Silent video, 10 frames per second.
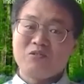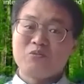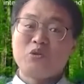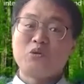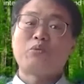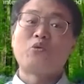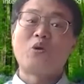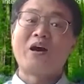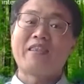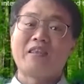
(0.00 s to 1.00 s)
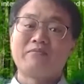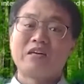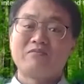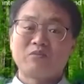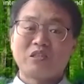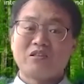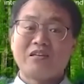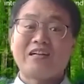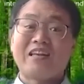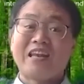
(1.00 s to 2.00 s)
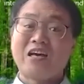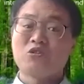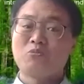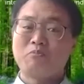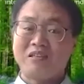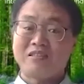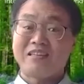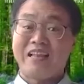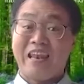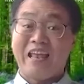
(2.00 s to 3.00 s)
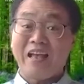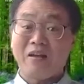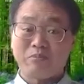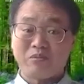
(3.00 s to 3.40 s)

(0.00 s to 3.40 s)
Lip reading: we provide them a cloud-based lab.